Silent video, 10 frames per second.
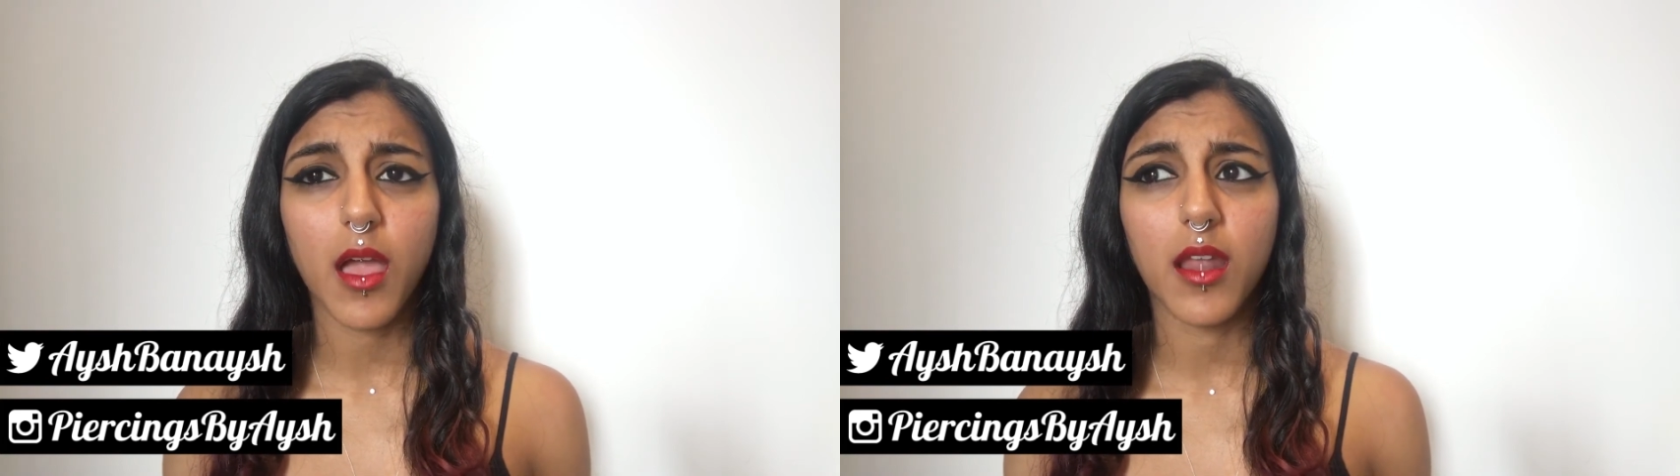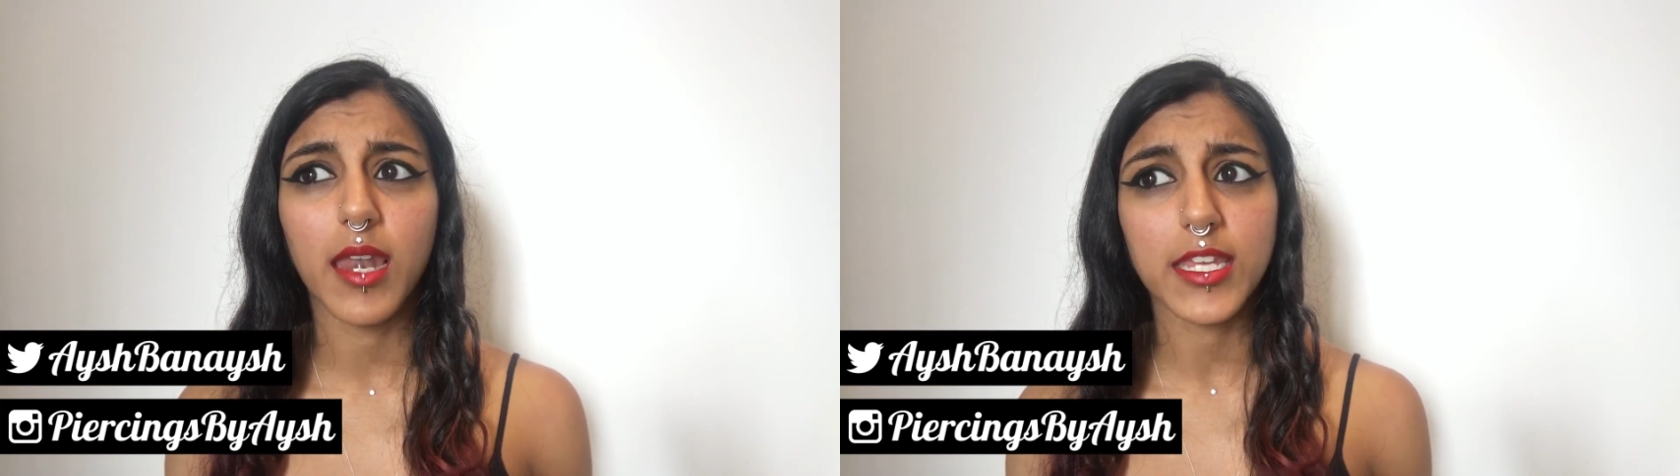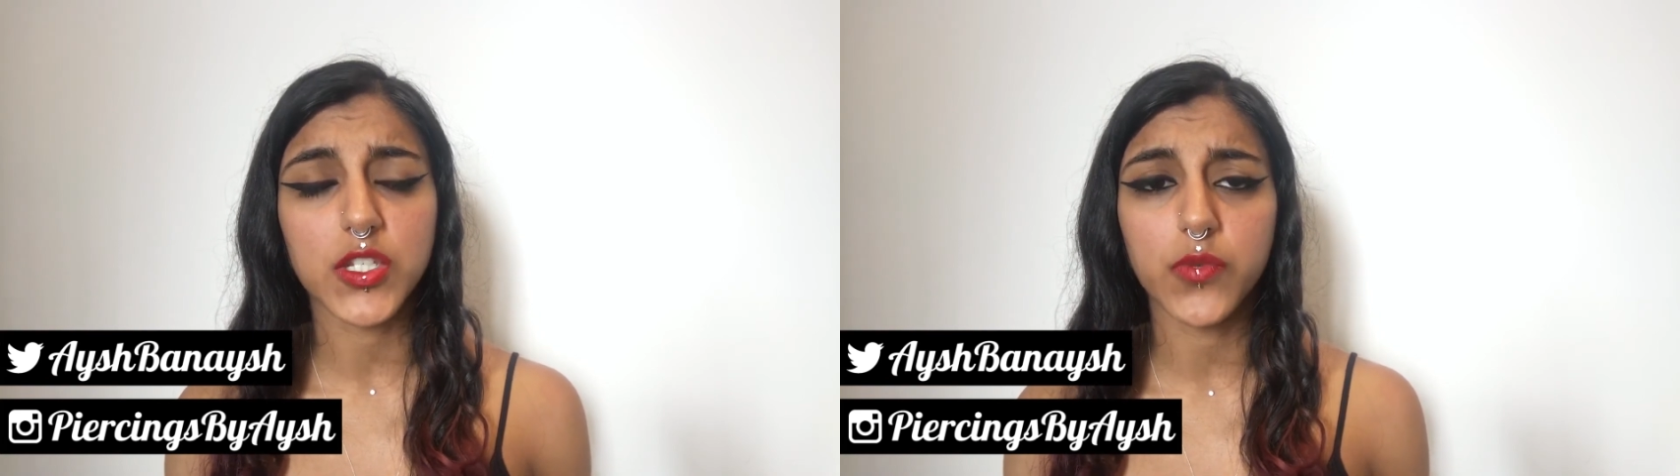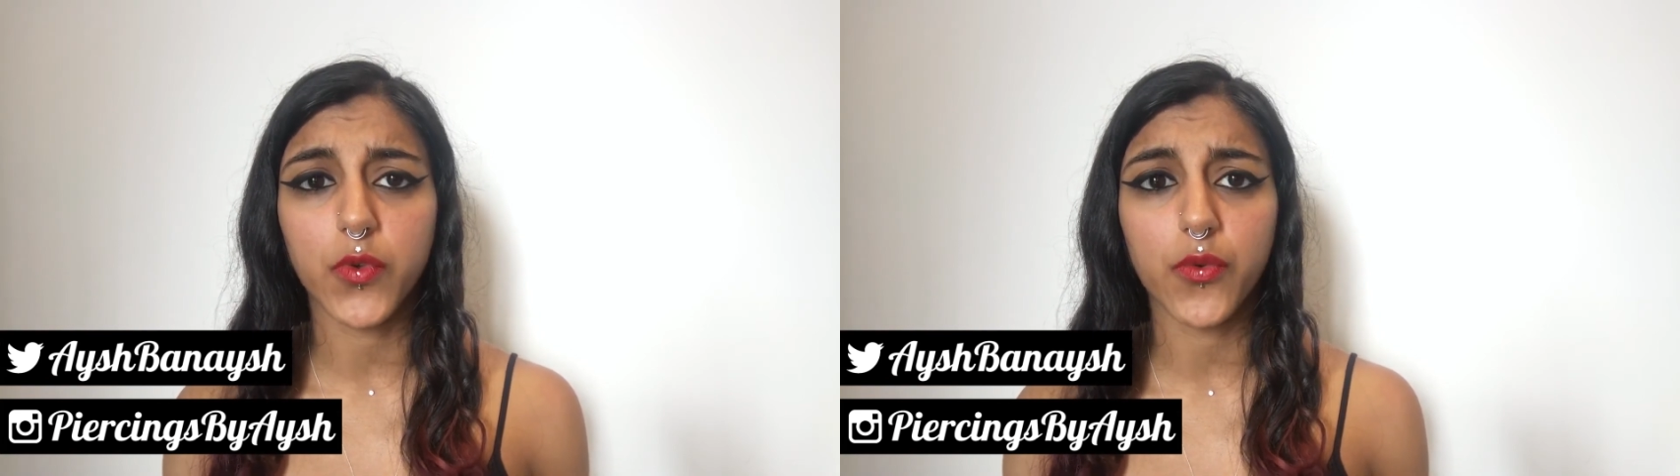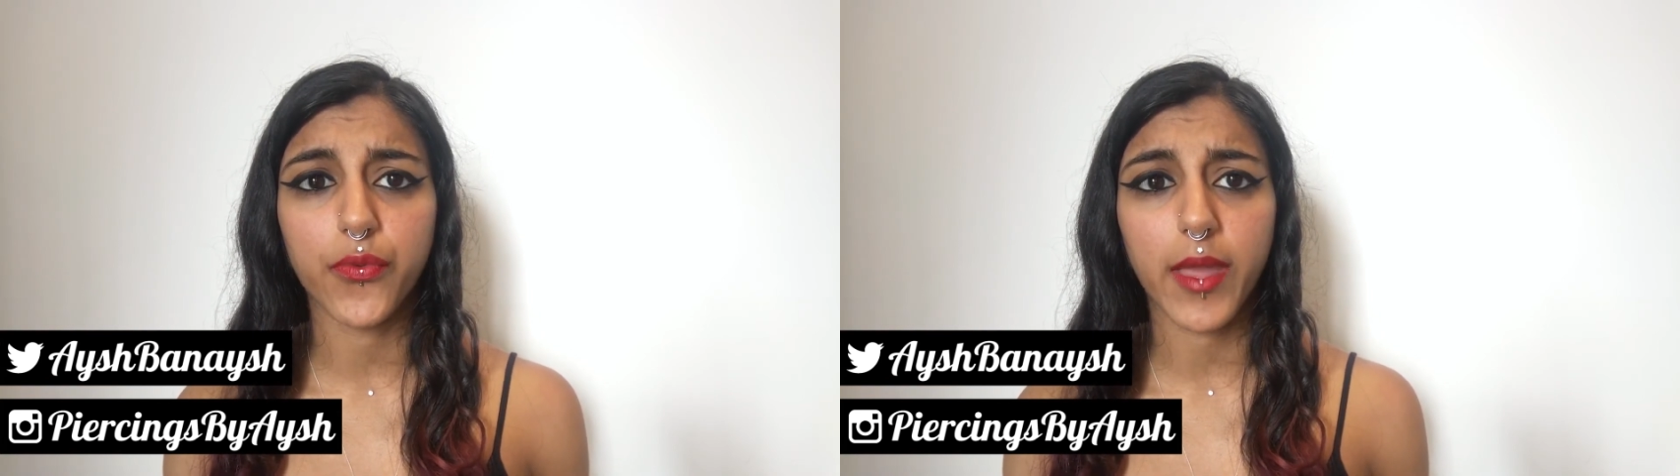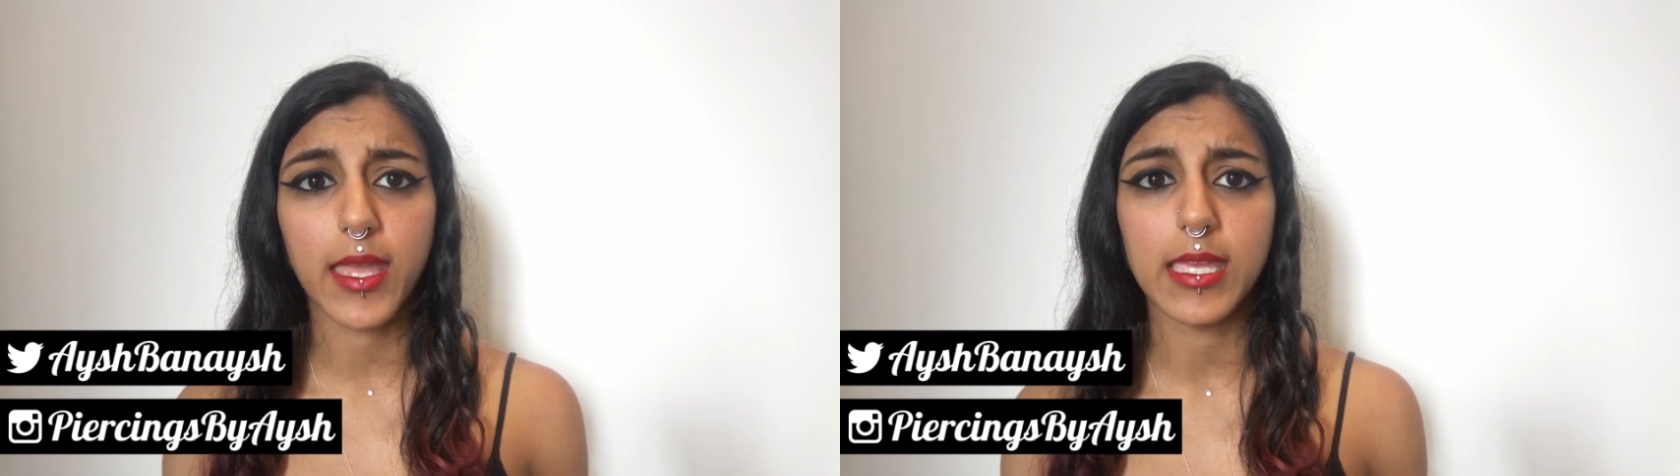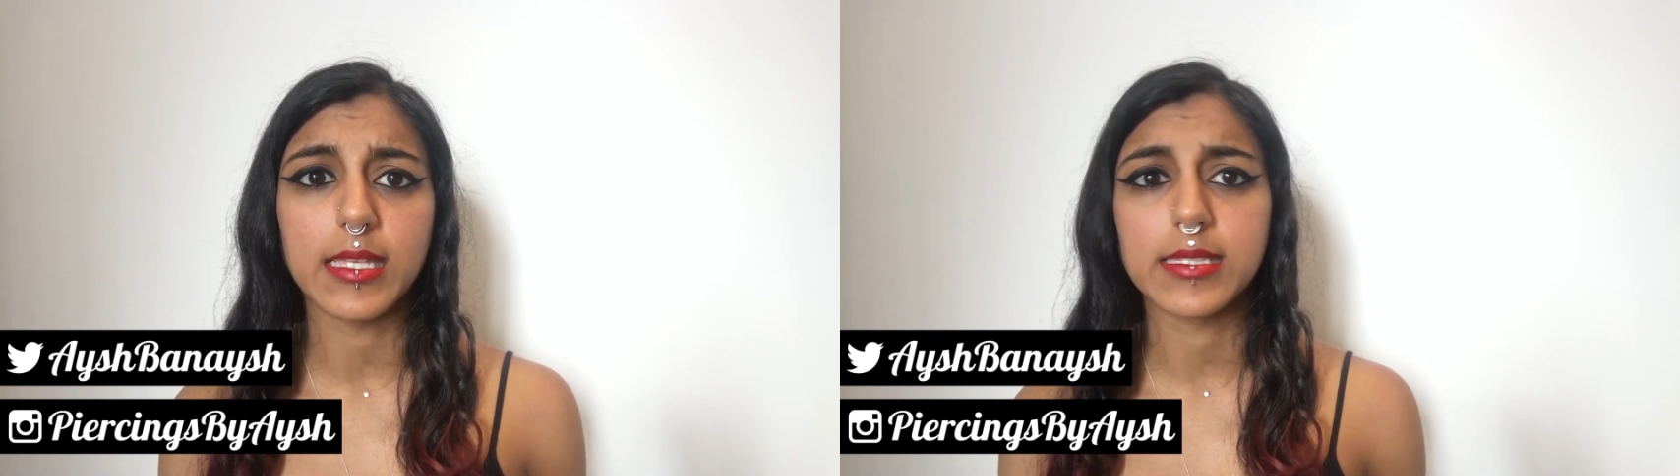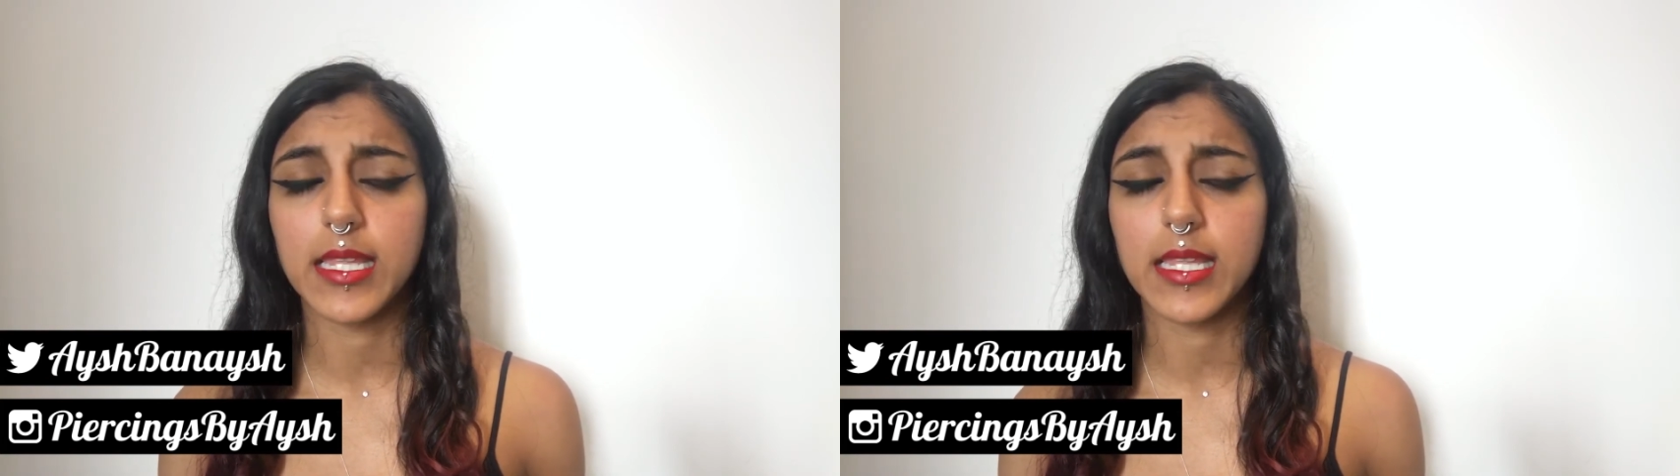Unless you've got fat ears,